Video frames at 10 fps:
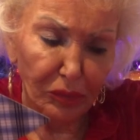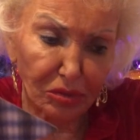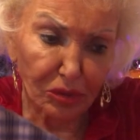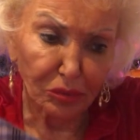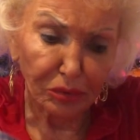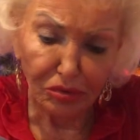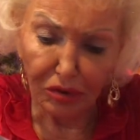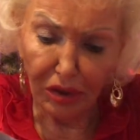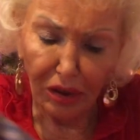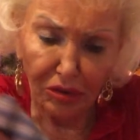about, the
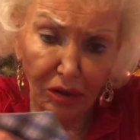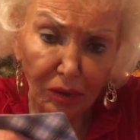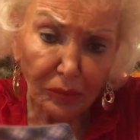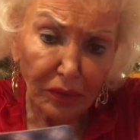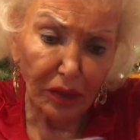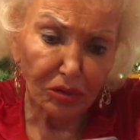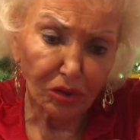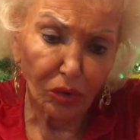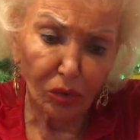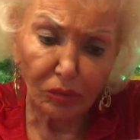person and the
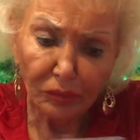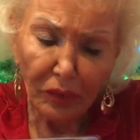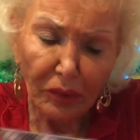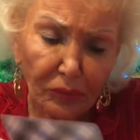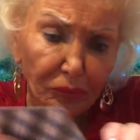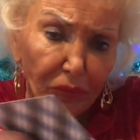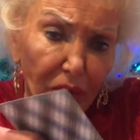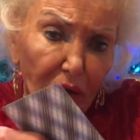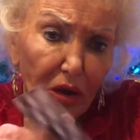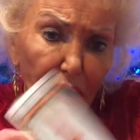goal.
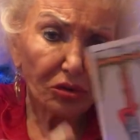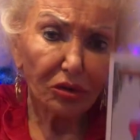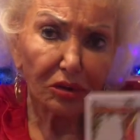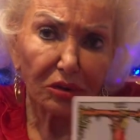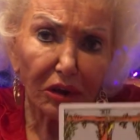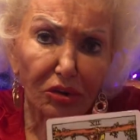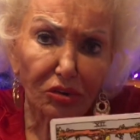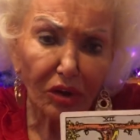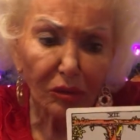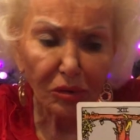You're going to take your
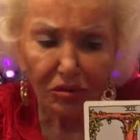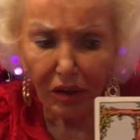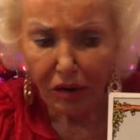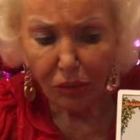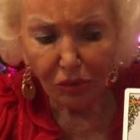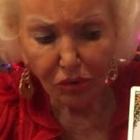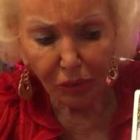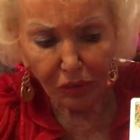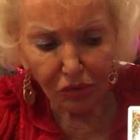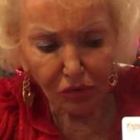time deciding what you
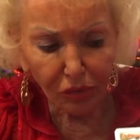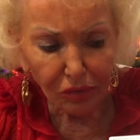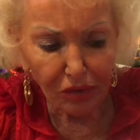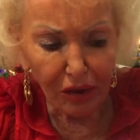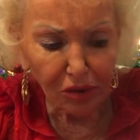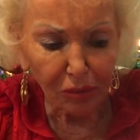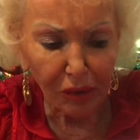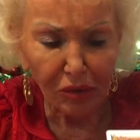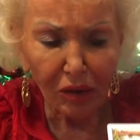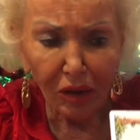want to do. The hanged
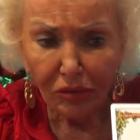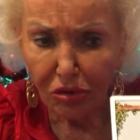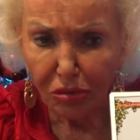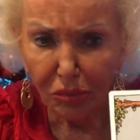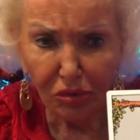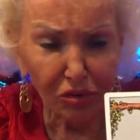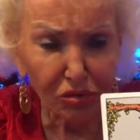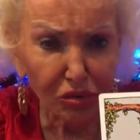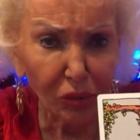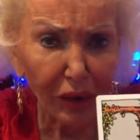man just means
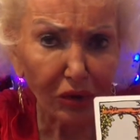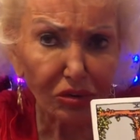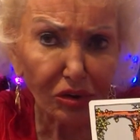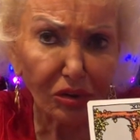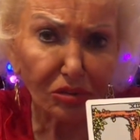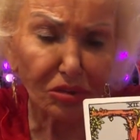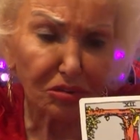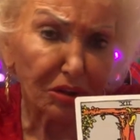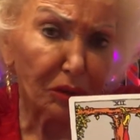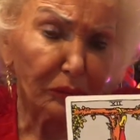there's no action. It's a
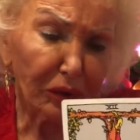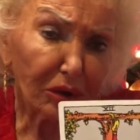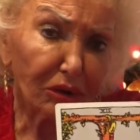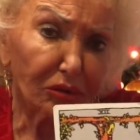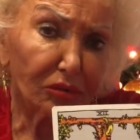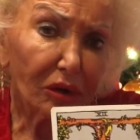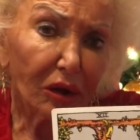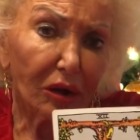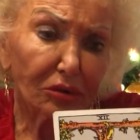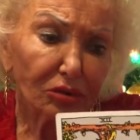stalemate, kind of.
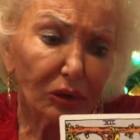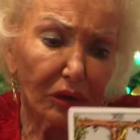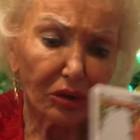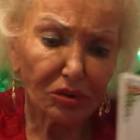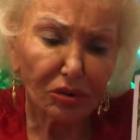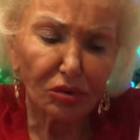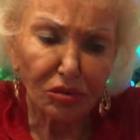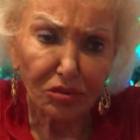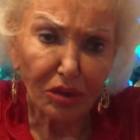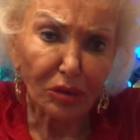So until you
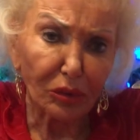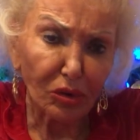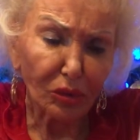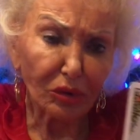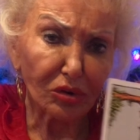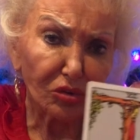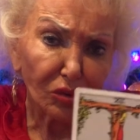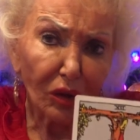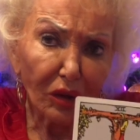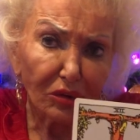decide what you want to do,
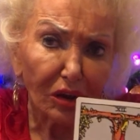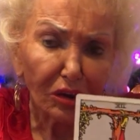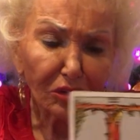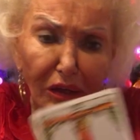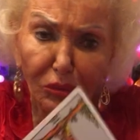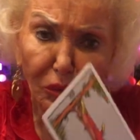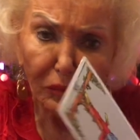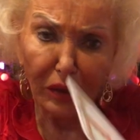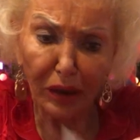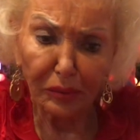not a lot will
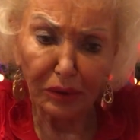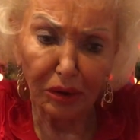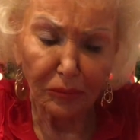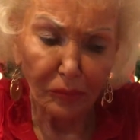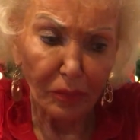be happening.